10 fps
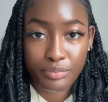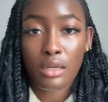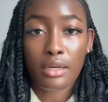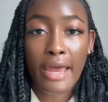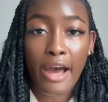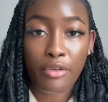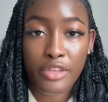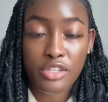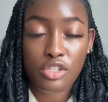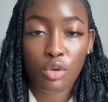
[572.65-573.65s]
Now,
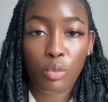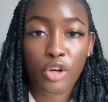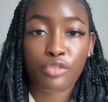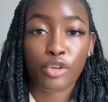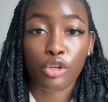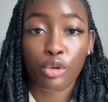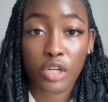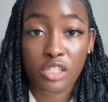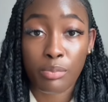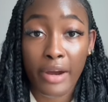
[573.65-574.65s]
this is a word for
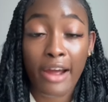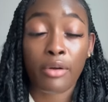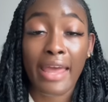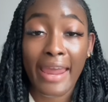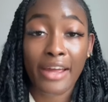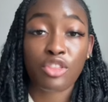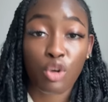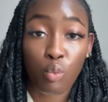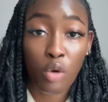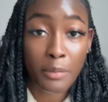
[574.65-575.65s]
Chris Brown and the
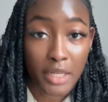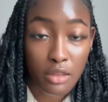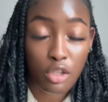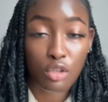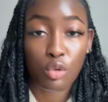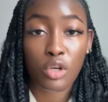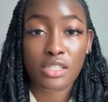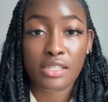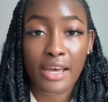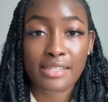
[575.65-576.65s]
woman. The Lord
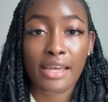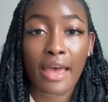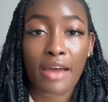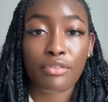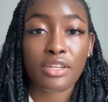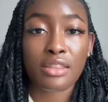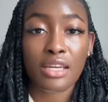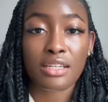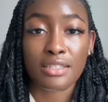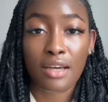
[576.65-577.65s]
says,
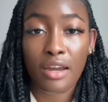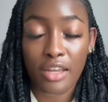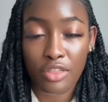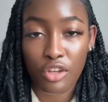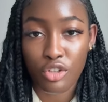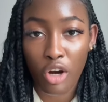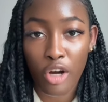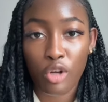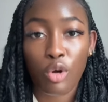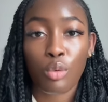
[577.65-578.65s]
"Everything done in the
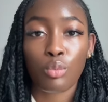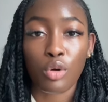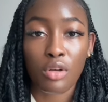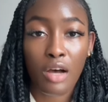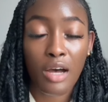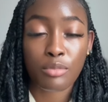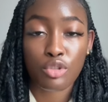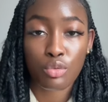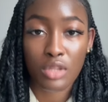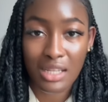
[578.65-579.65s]
dark will come
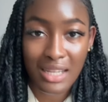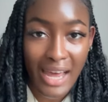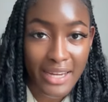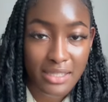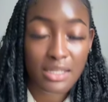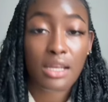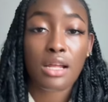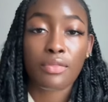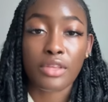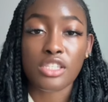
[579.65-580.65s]
to the light."
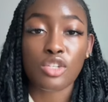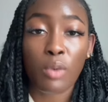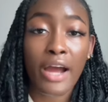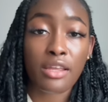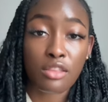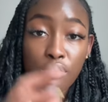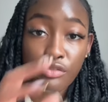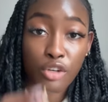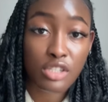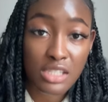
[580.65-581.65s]
This is why in the
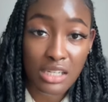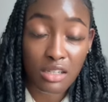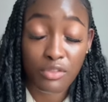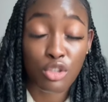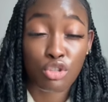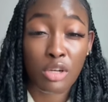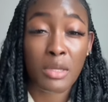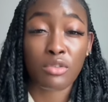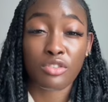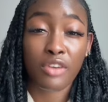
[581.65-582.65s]
first scene of the dream, it
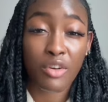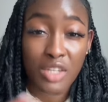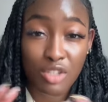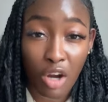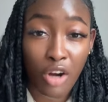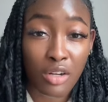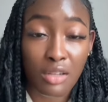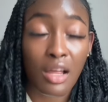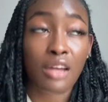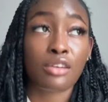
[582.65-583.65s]
was very dark. A
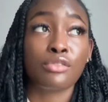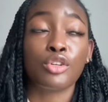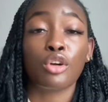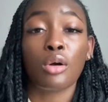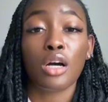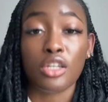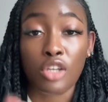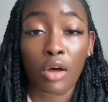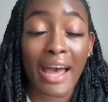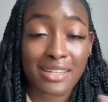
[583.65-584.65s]
lot of, you know,
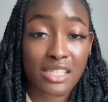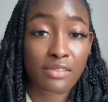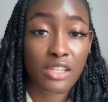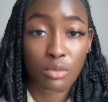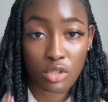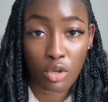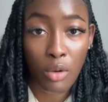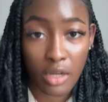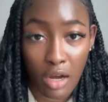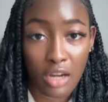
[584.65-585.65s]
adult activity was
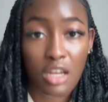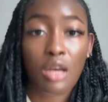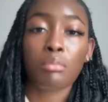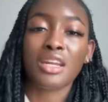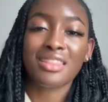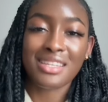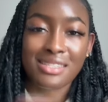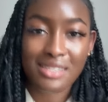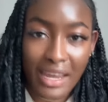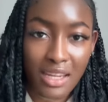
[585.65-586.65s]
going on. But in the
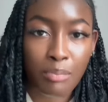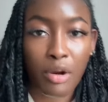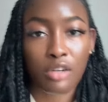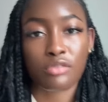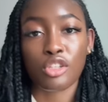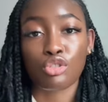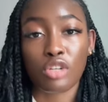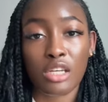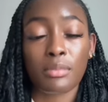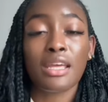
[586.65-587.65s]
second part of the
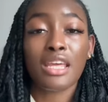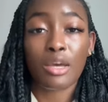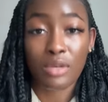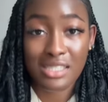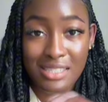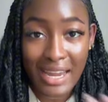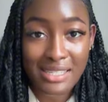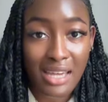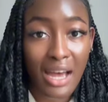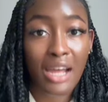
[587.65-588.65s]
dream, it was
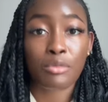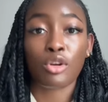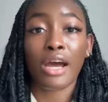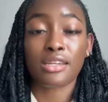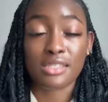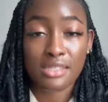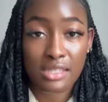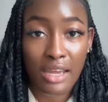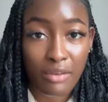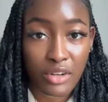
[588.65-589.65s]
daytime. You know, I could
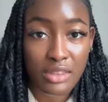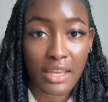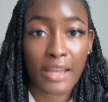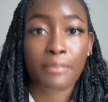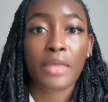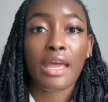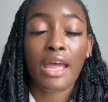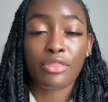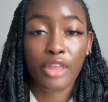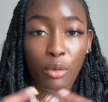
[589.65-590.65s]
see everything
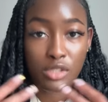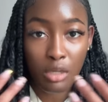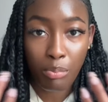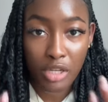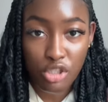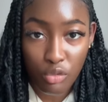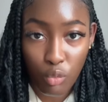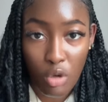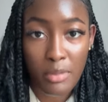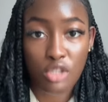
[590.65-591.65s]
and there was a bunch of
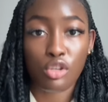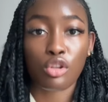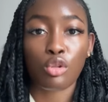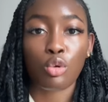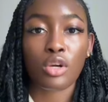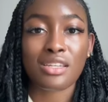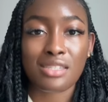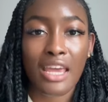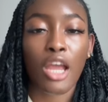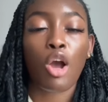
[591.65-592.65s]
women. So the Lord is
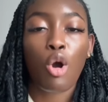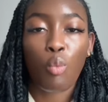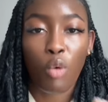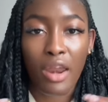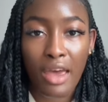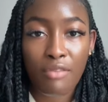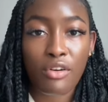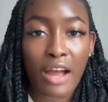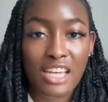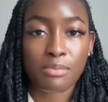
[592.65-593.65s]
saying, whatever
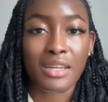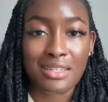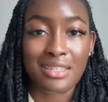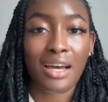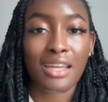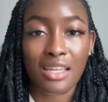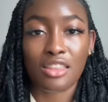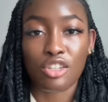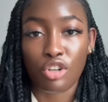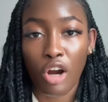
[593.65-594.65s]
has been done in the
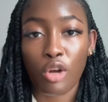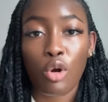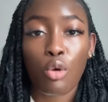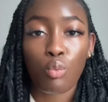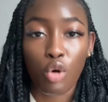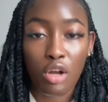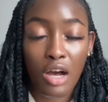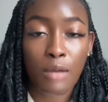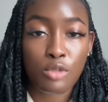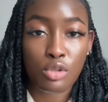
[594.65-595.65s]
dark will
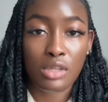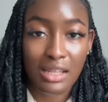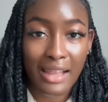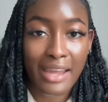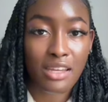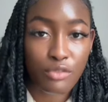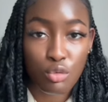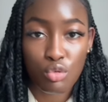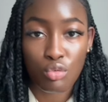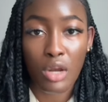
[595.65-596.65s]
come to the light if you
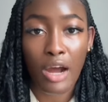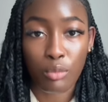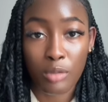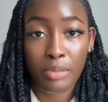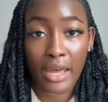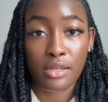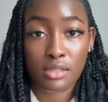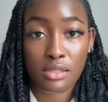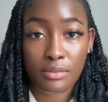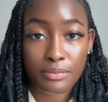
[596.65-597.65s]
do not
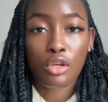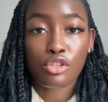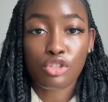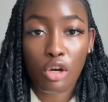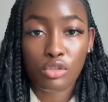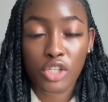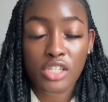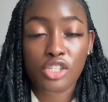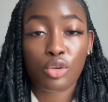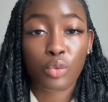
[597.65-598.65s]
repent. So just
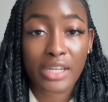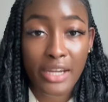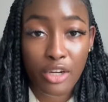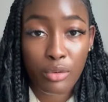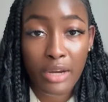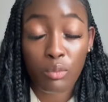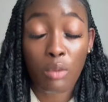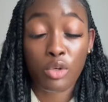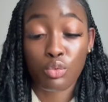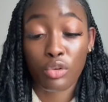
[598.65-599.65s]
to reiterate what
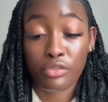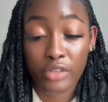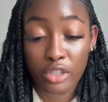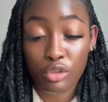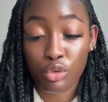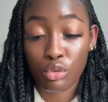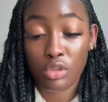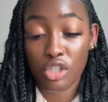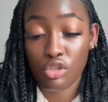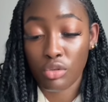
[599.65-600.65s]
was revealed through
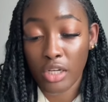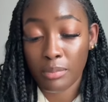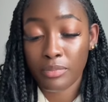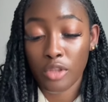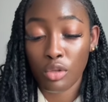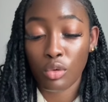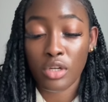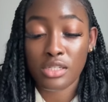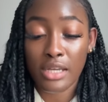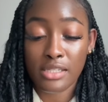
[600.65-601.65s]
this dream, the Lord
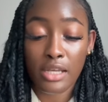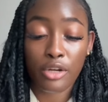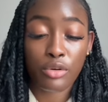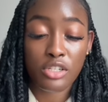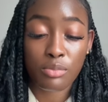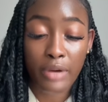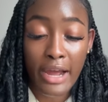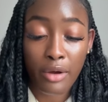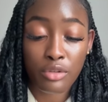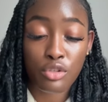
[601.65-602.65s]
says that Chris
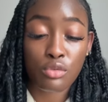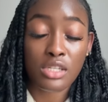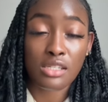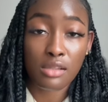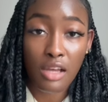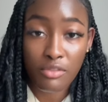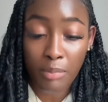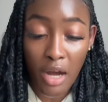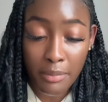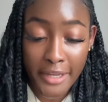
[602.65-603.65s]
Brown uses love
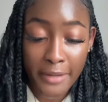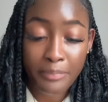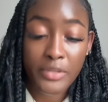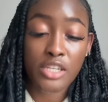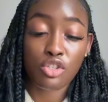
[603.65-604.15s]
bombing, he's a